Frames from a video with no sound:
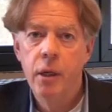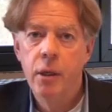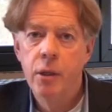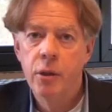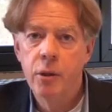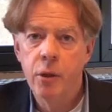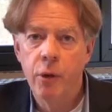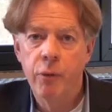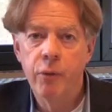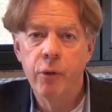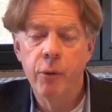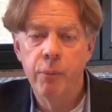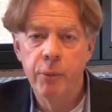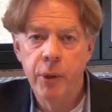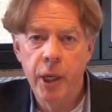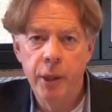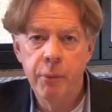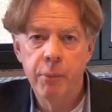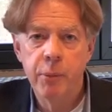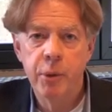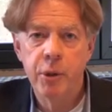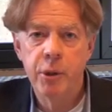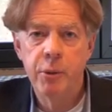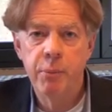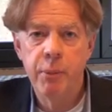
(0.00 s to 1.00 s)
So from
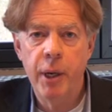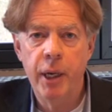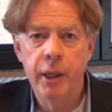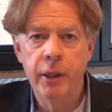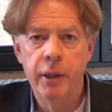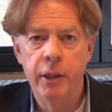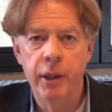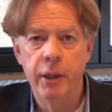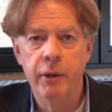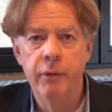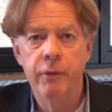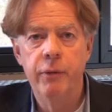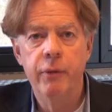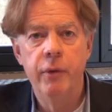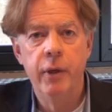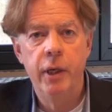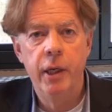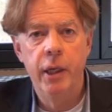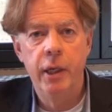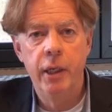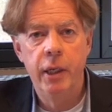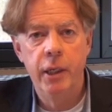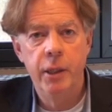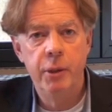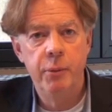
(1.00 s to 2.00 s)
that perspective,
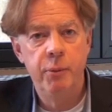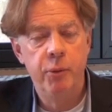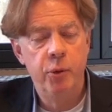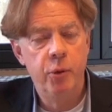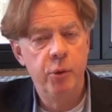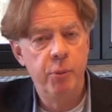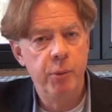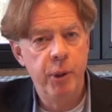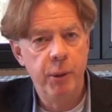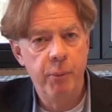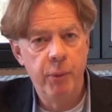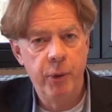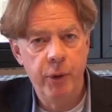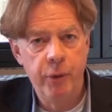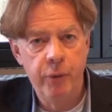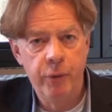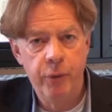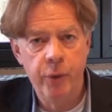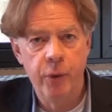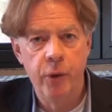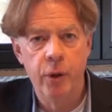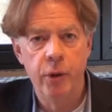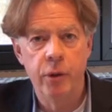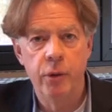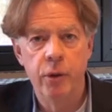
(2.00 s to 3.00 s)
it is to be
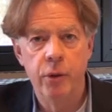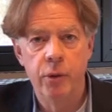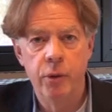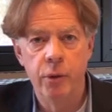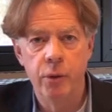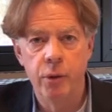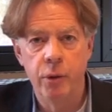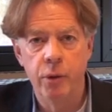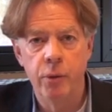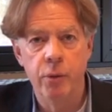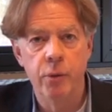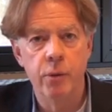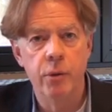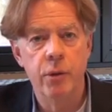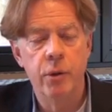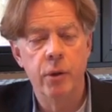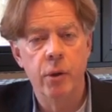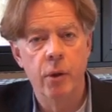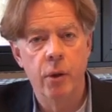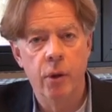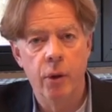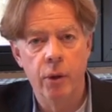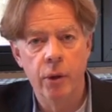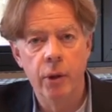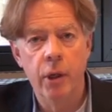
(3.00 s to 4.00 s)
preferred to use
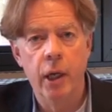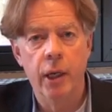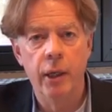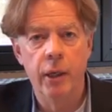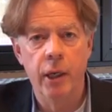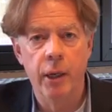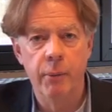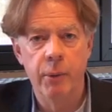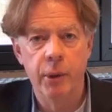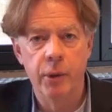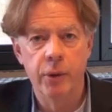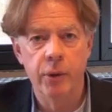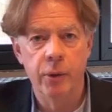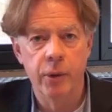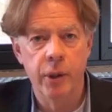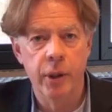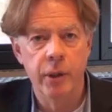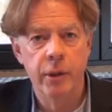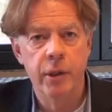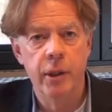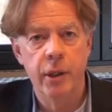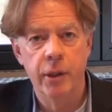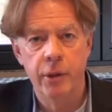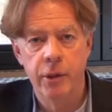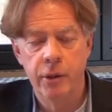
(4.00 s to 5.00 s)
online
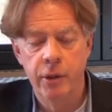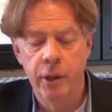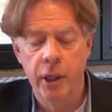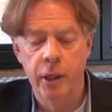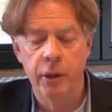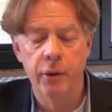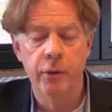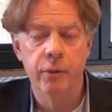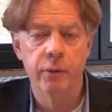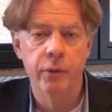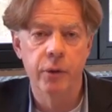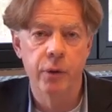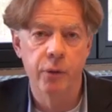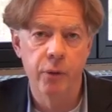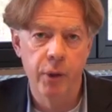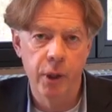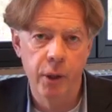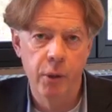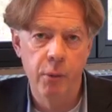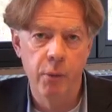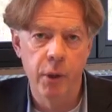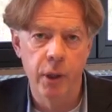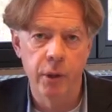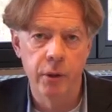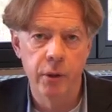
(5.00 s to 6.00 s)
laboratories instead of the
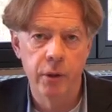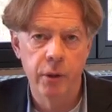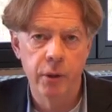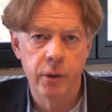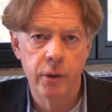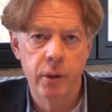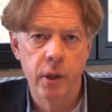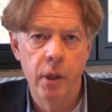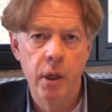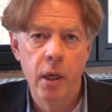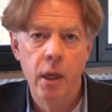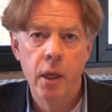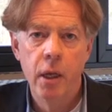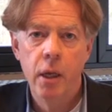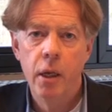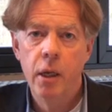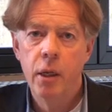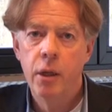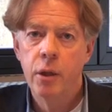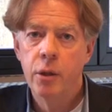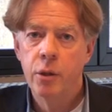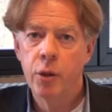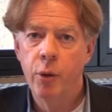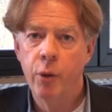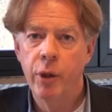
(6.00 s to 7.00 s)
real ones.
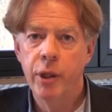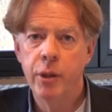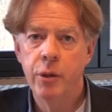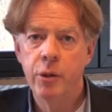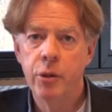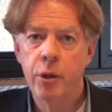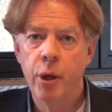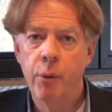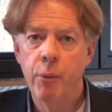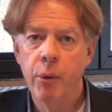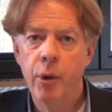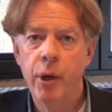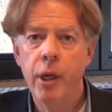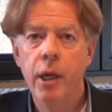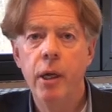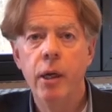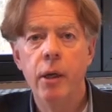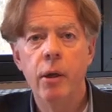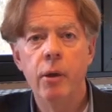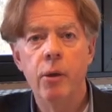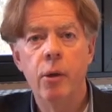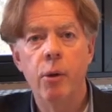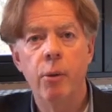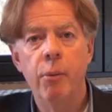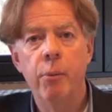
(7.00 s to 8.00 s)
So in summary,
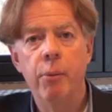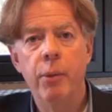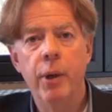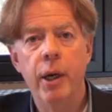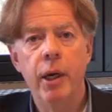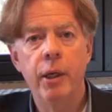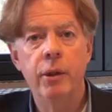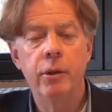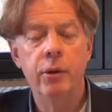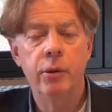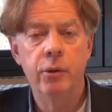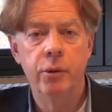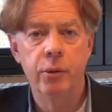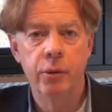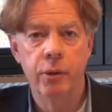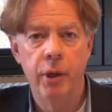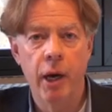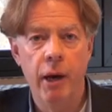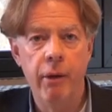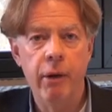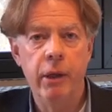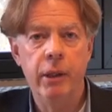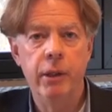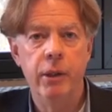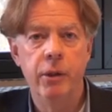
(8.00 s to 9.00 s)
compared to
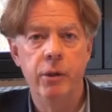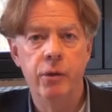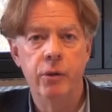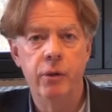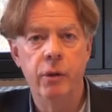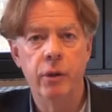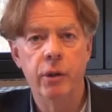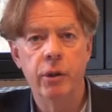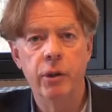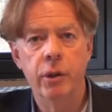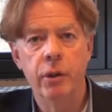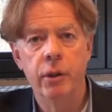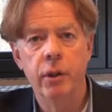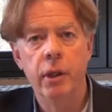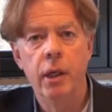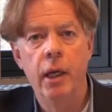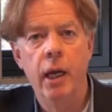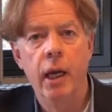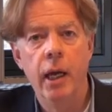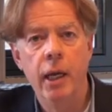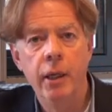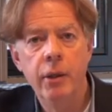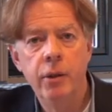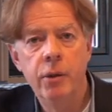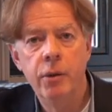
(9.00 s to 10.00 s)
direct instruction
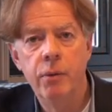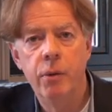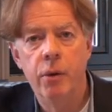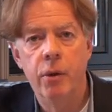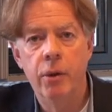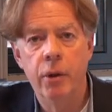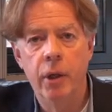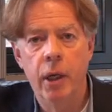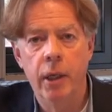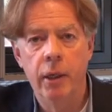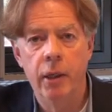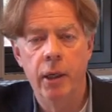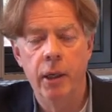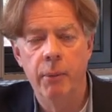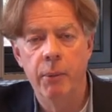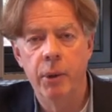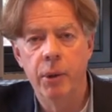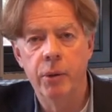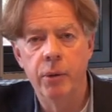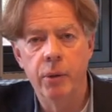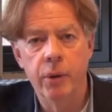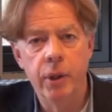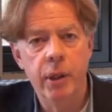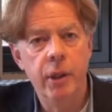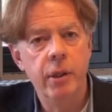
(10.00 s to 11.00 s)
and to online
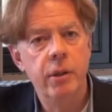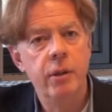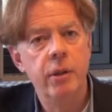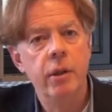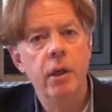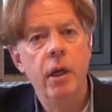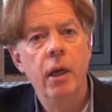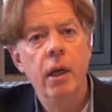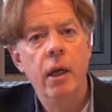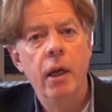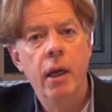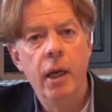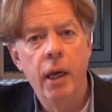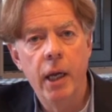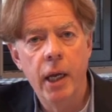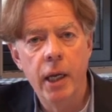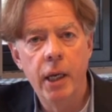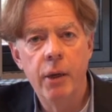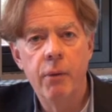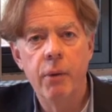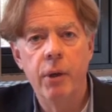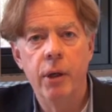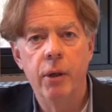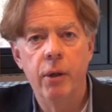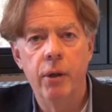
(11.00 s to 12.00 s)
laboratories,
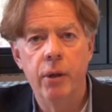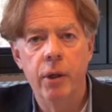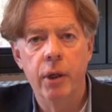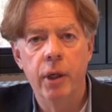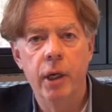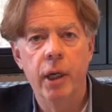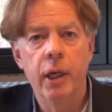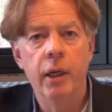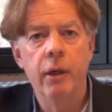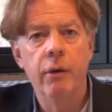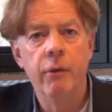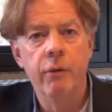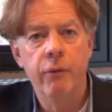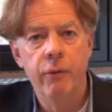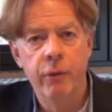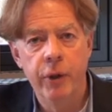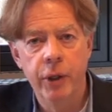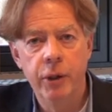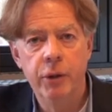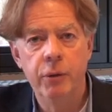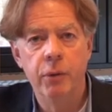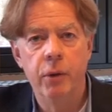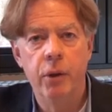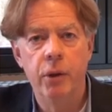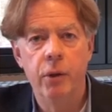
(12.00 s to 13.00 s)
inquiry learning,
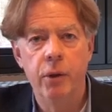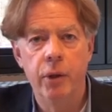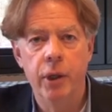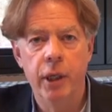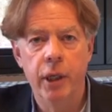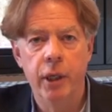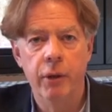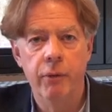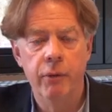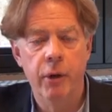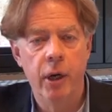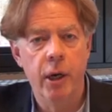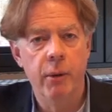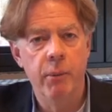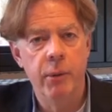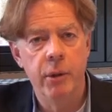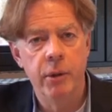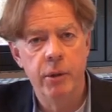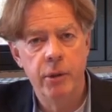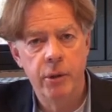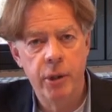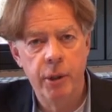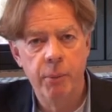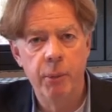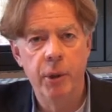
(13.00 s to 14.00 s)
virtual learning
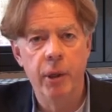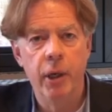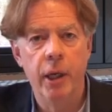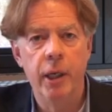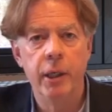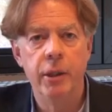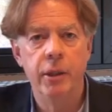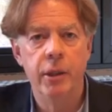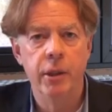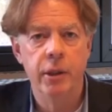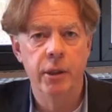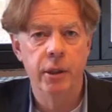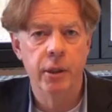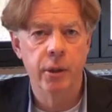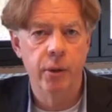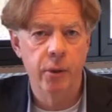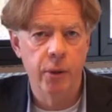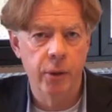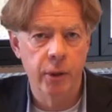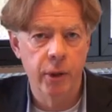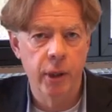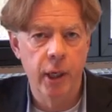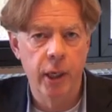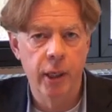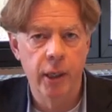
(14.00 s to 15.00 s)
environments, simulations, and
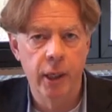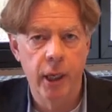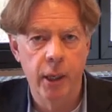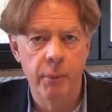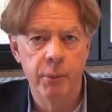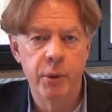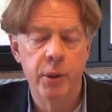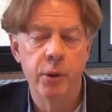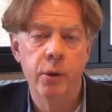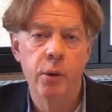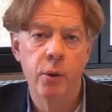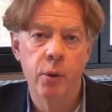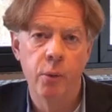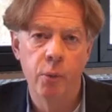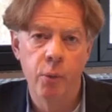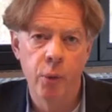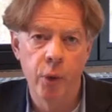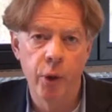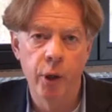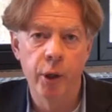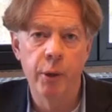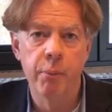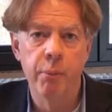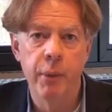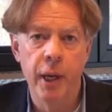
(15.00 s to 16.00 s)
online labs
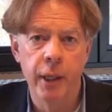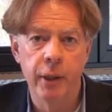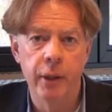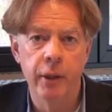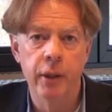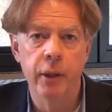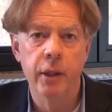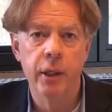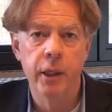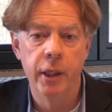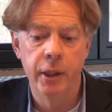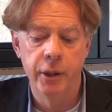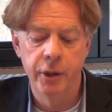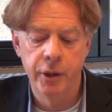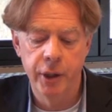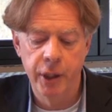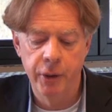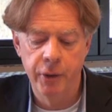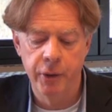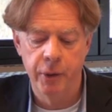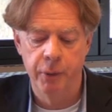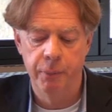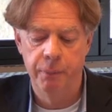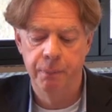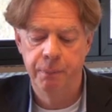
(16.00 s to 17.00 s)
work better in
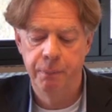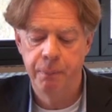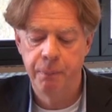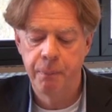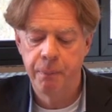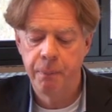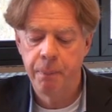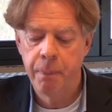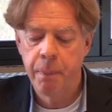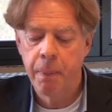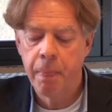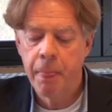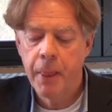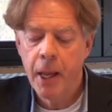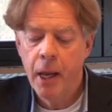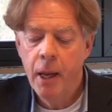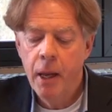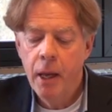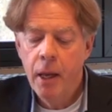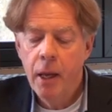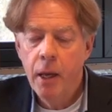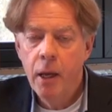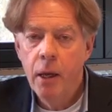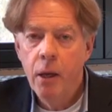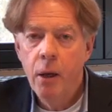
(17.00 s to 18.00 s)
general.
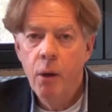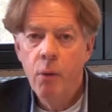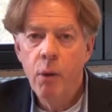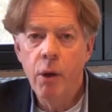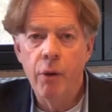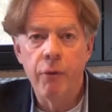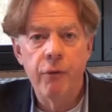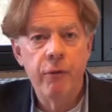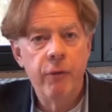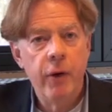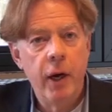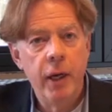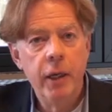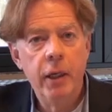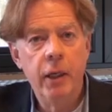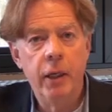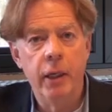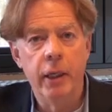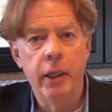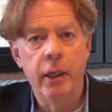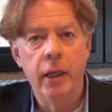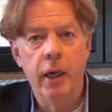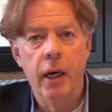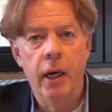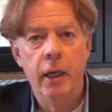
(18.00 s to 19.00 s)
Well,
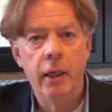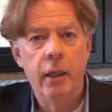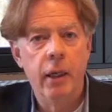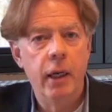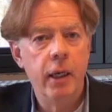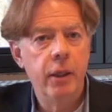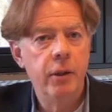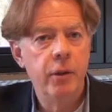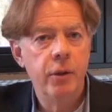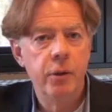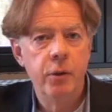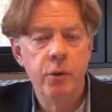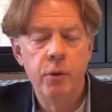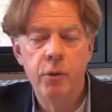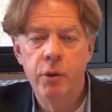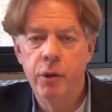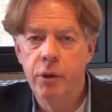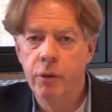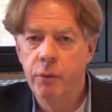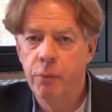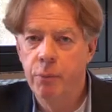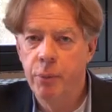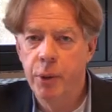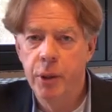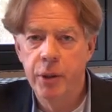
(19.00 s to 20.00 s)
finally, I'd like to
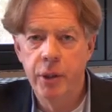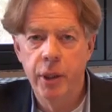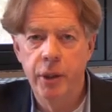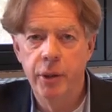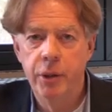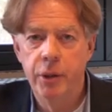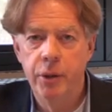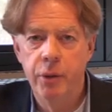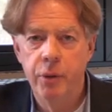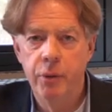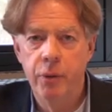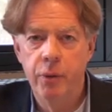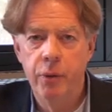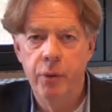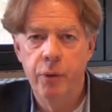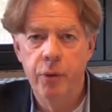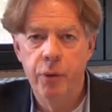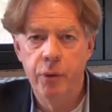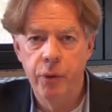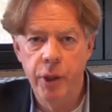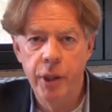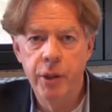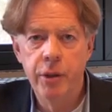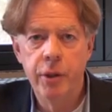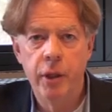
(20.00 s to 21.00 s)
present you
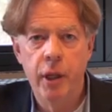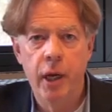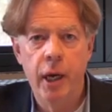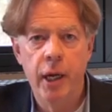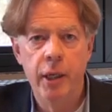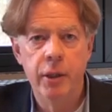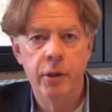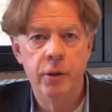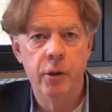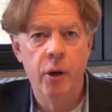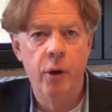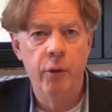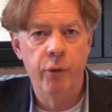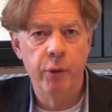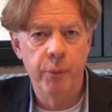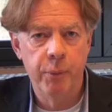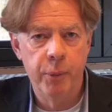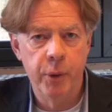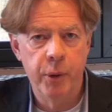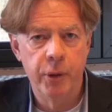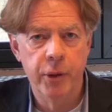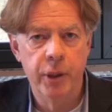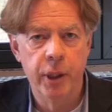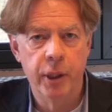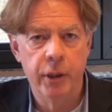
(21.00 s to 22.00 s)
three slides of a
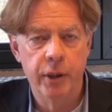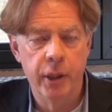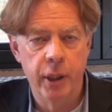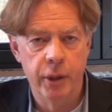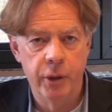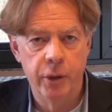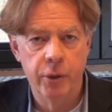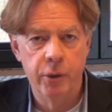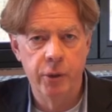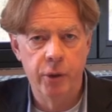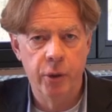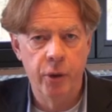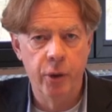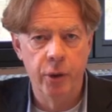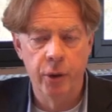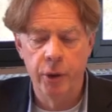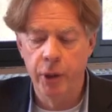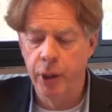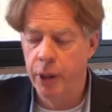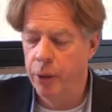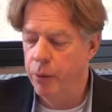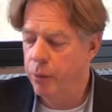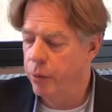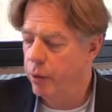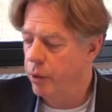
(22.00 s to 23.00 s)
project that's
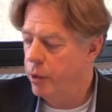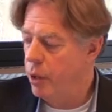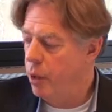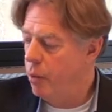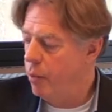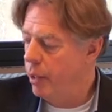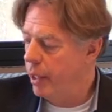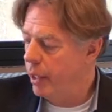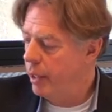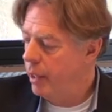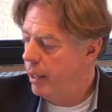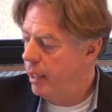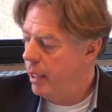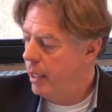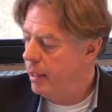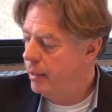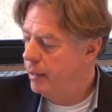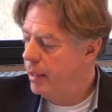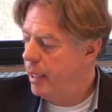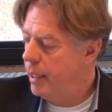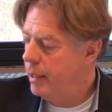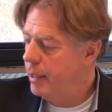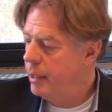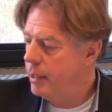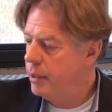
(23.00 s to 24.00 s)
currently ongoing, and
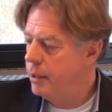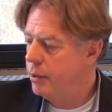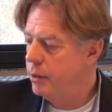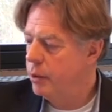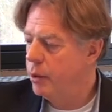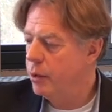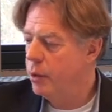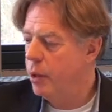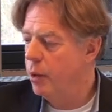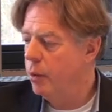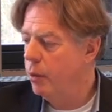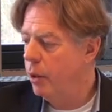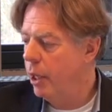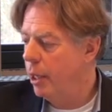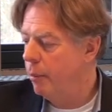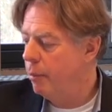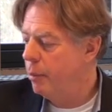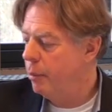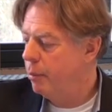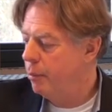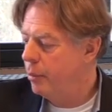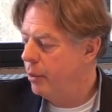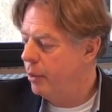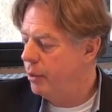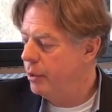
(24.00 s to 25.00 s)
that is the GoLab
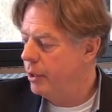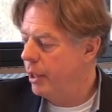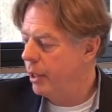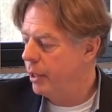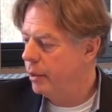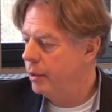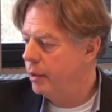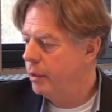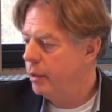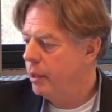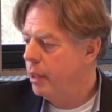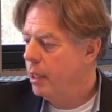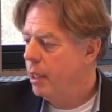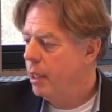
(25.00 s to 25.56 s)
project.